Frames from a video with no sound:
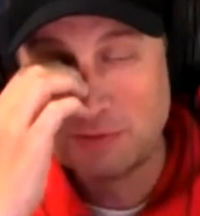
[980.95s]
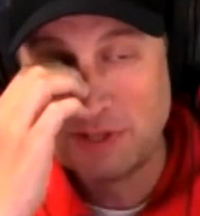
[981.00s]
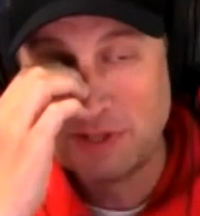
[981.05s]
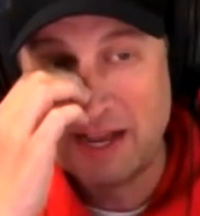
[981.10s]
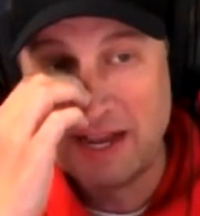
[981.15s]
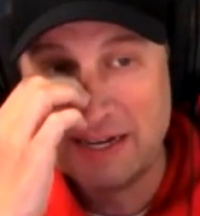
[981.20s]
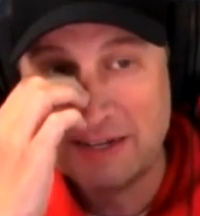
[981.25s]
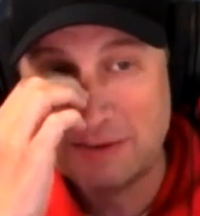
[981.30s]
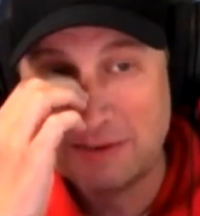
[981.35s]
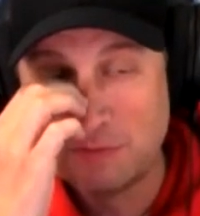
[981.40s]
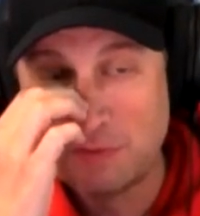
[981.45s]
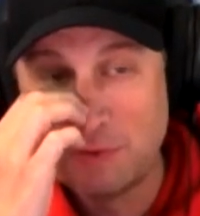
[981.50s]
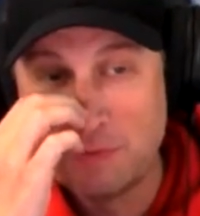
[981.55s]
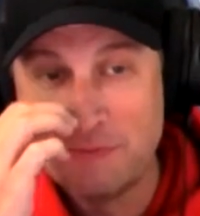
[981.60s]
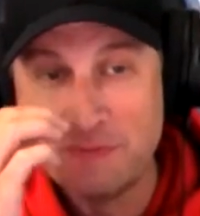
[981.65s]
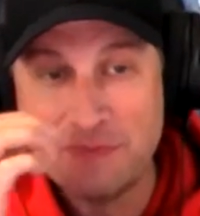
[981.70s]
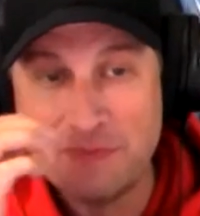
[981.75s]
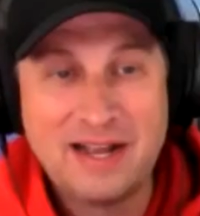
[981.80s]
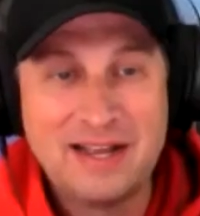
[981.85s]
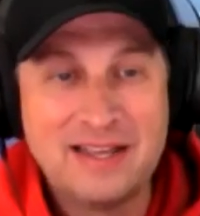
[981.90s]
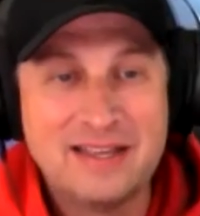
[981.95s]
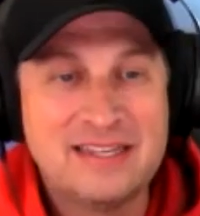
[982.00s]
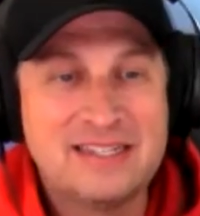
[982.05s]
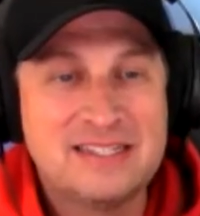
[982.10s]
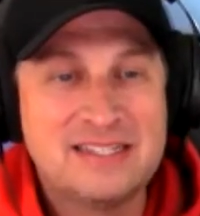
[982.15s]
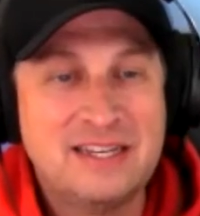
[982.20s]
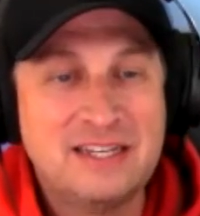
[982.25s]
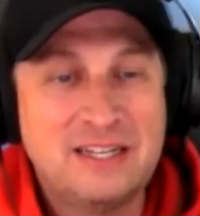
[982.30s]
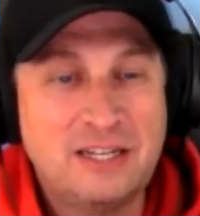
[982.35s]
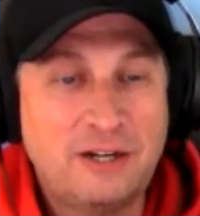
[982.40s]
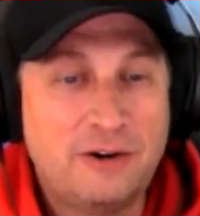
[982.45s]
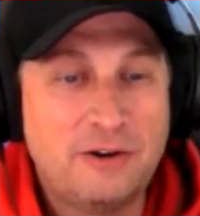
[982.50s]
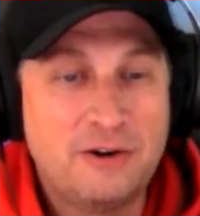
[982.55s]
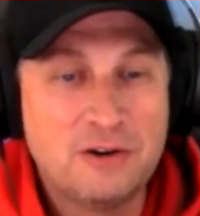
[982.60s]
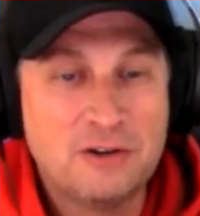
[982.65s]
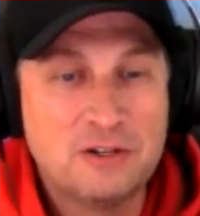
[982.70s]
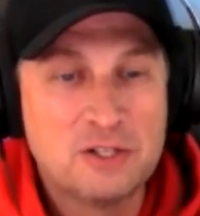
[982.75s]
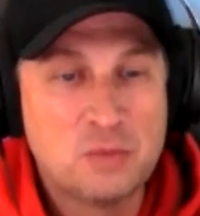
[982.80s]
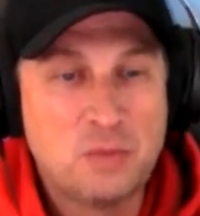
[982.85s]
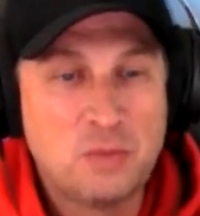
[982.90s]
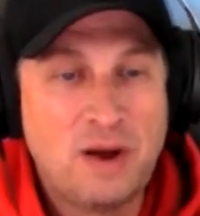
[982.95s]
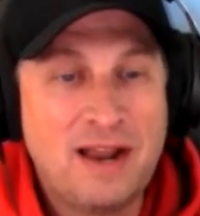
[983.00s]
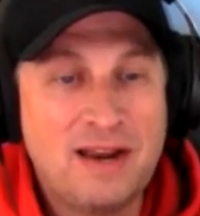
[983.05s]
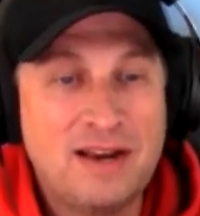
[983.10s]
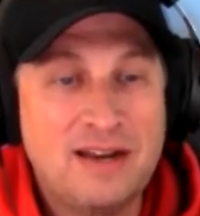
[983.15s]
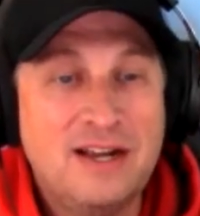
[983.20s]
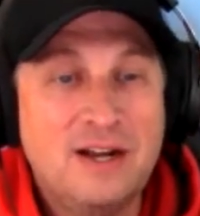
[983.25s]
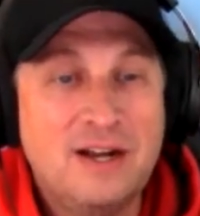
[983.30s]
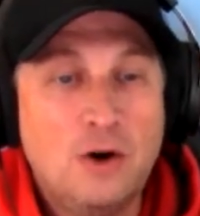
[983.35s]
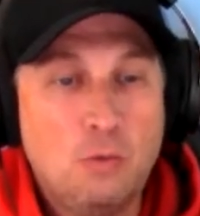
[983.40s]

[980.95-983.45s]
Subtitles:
line from his interior spot.